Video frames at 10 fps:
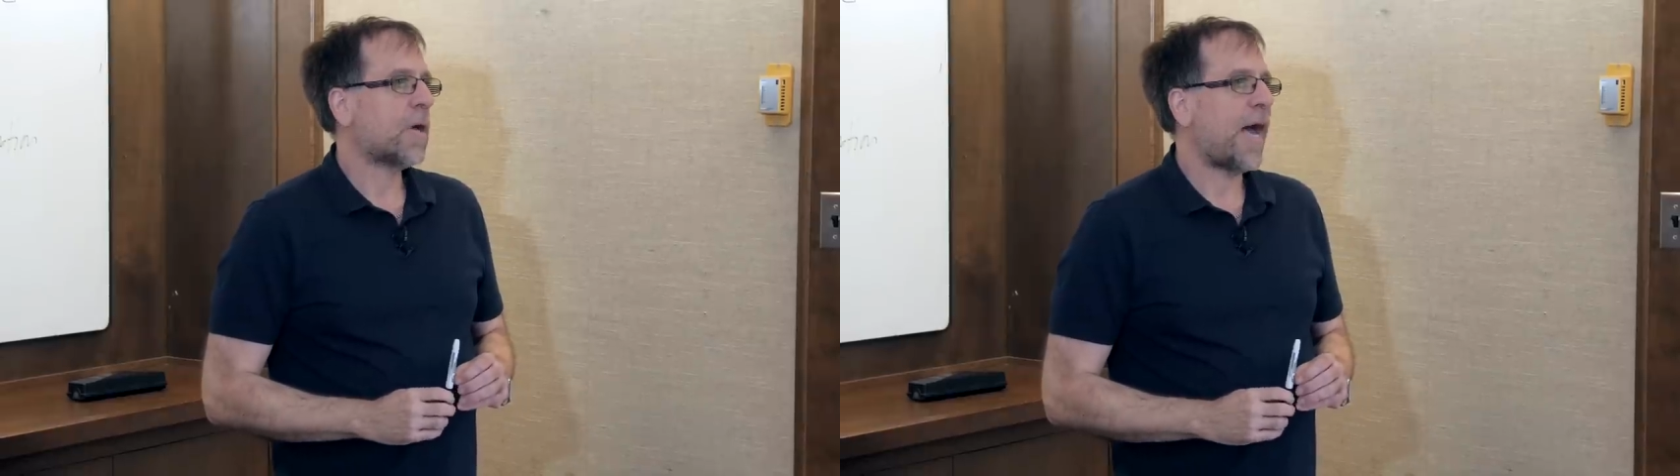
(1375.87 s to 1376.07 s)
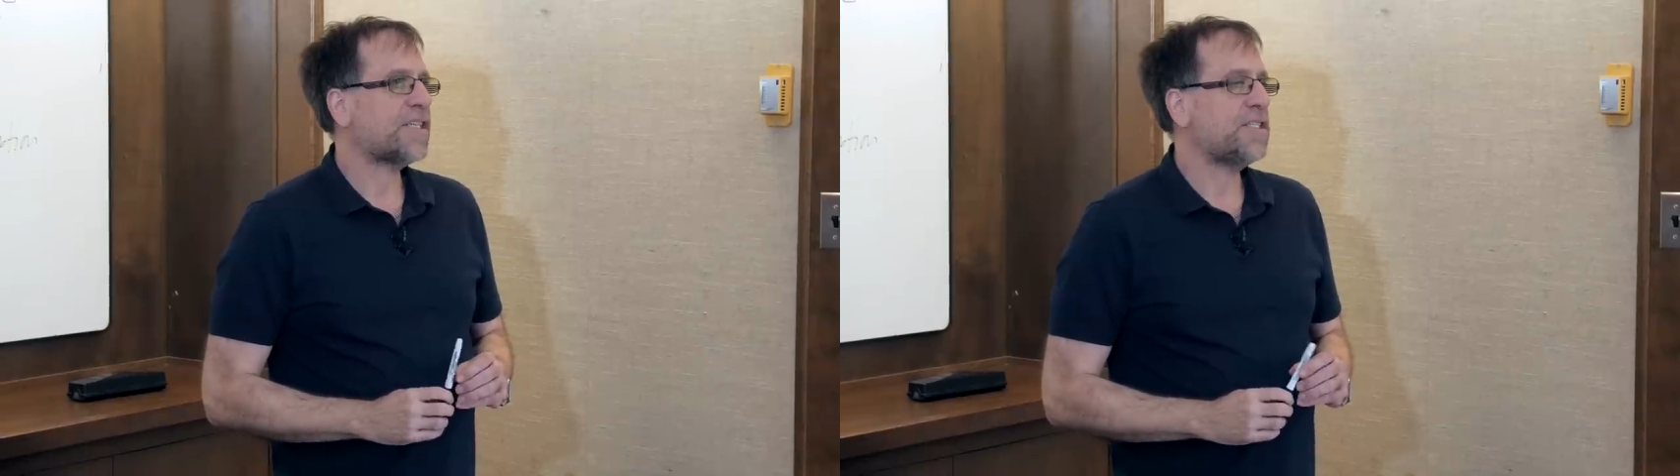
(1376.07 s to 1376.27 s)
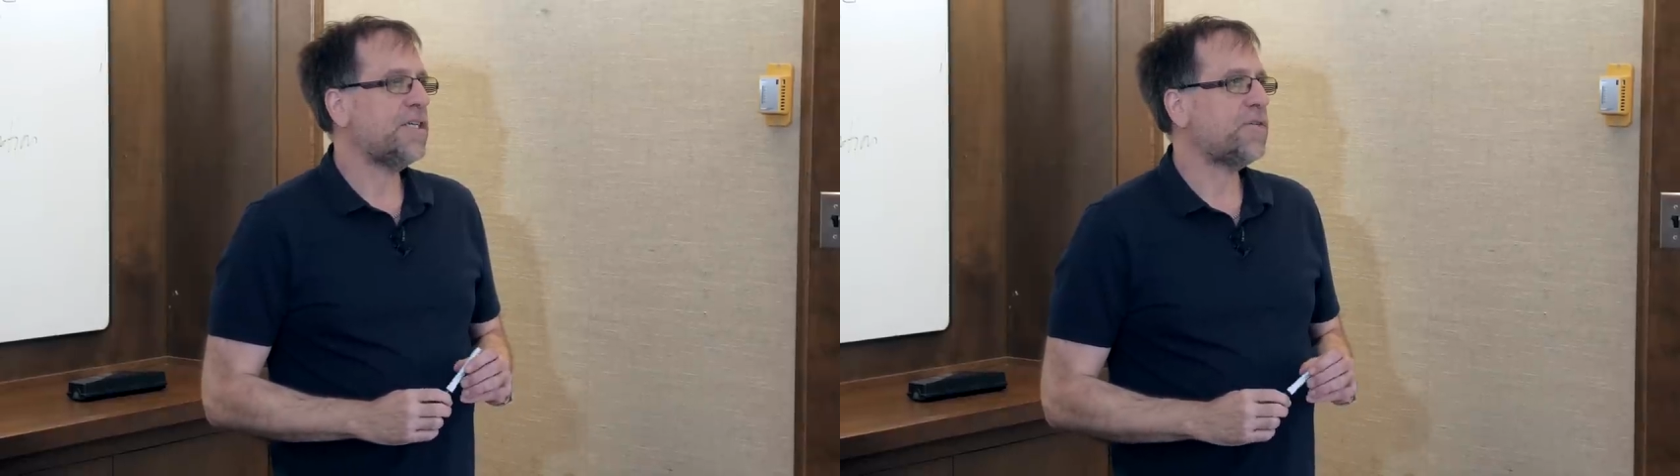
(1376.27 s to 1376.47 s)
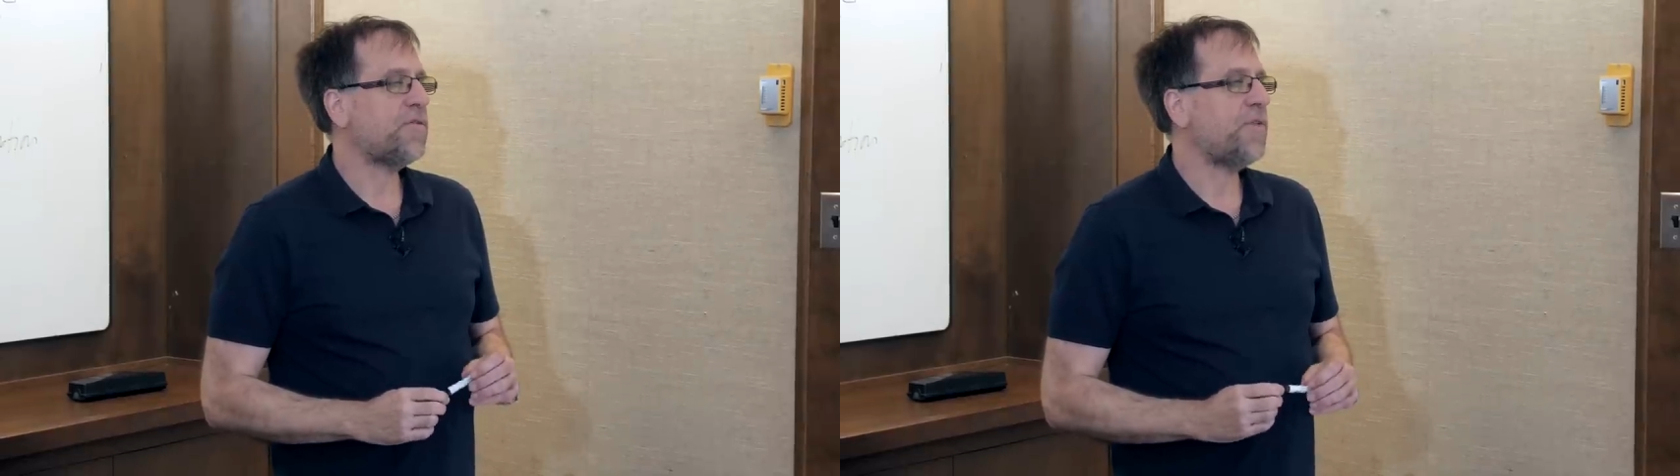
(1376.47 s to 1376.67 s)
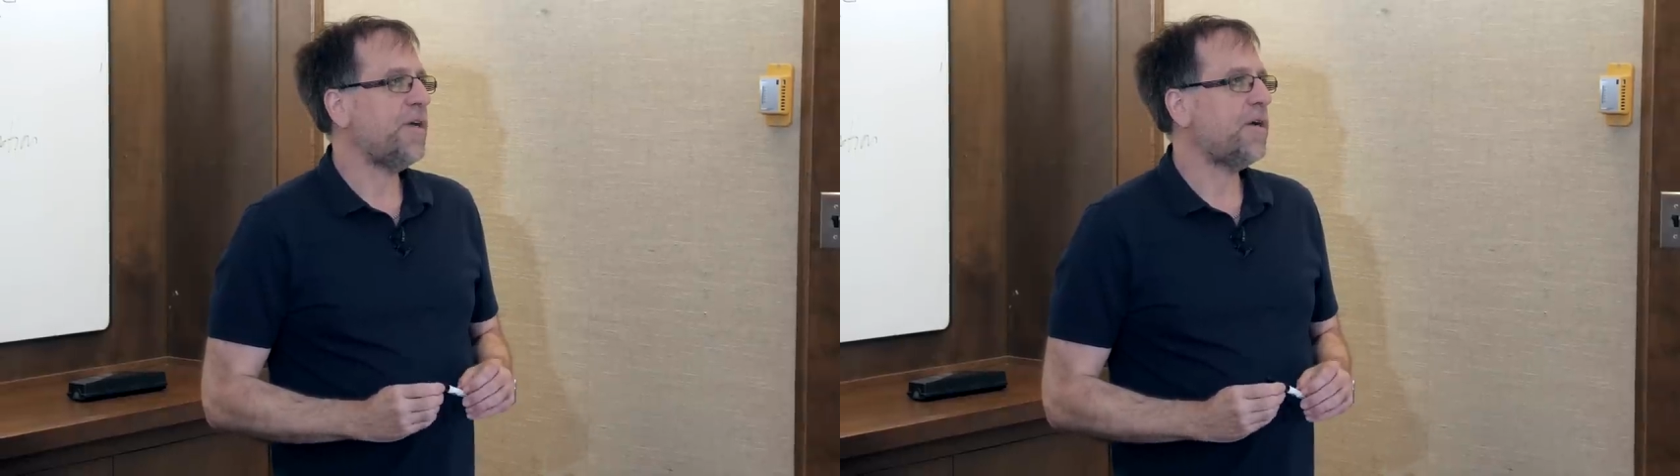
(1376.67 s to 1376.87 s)
actually
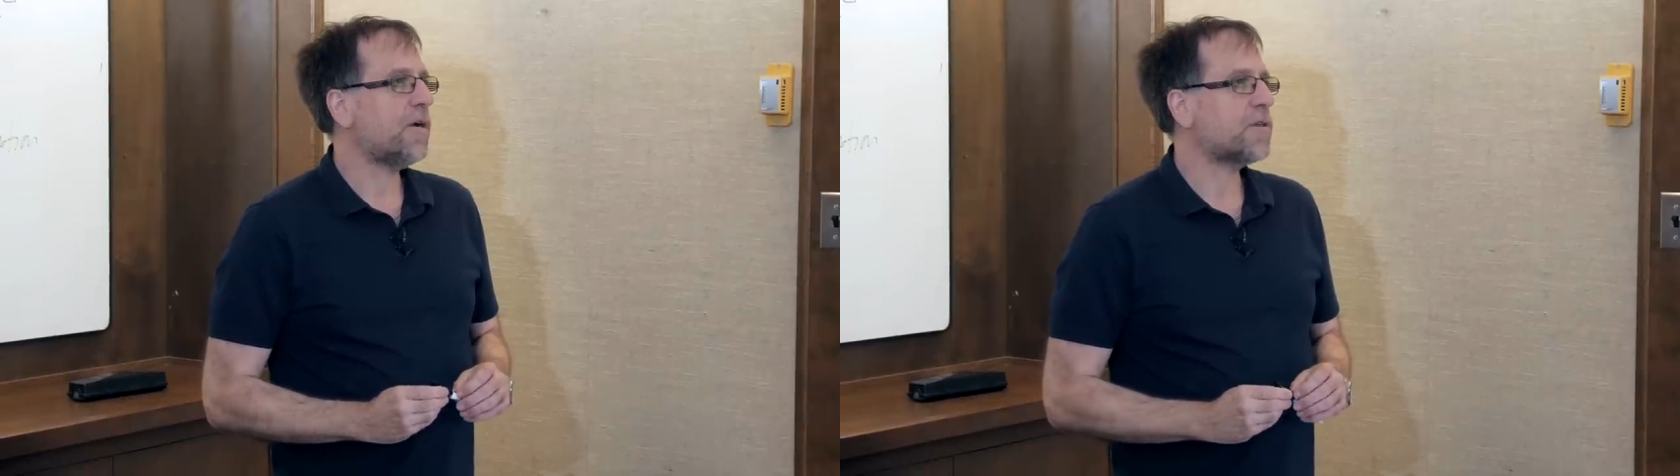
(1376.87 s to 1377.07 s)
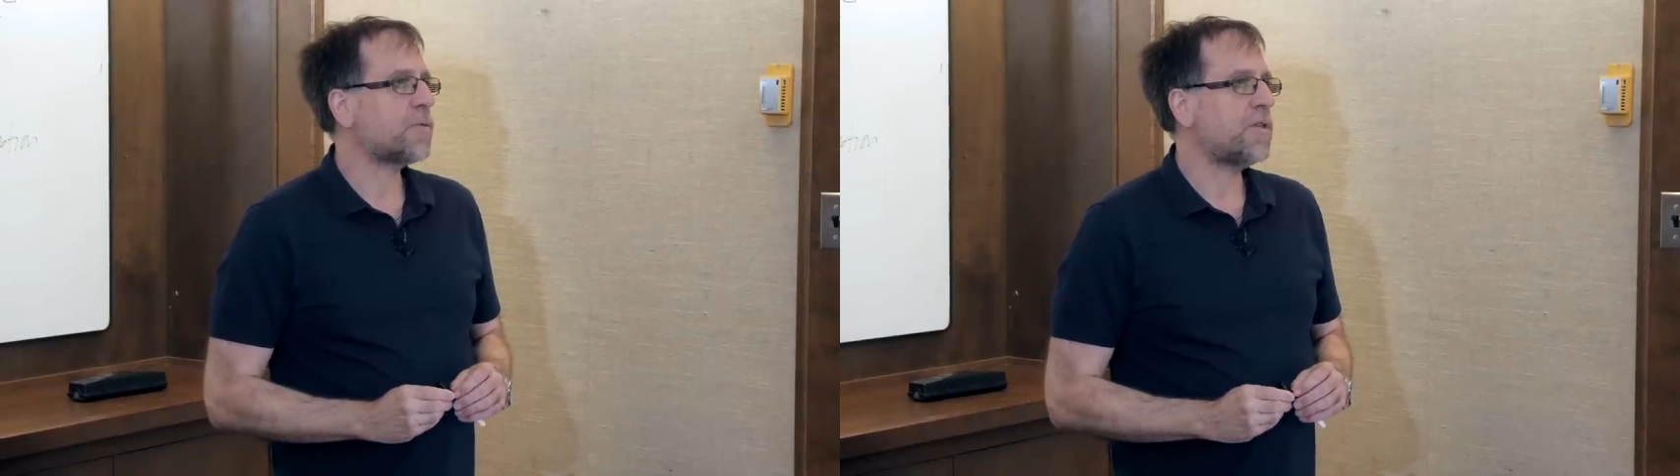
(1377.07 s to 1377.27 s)
interferes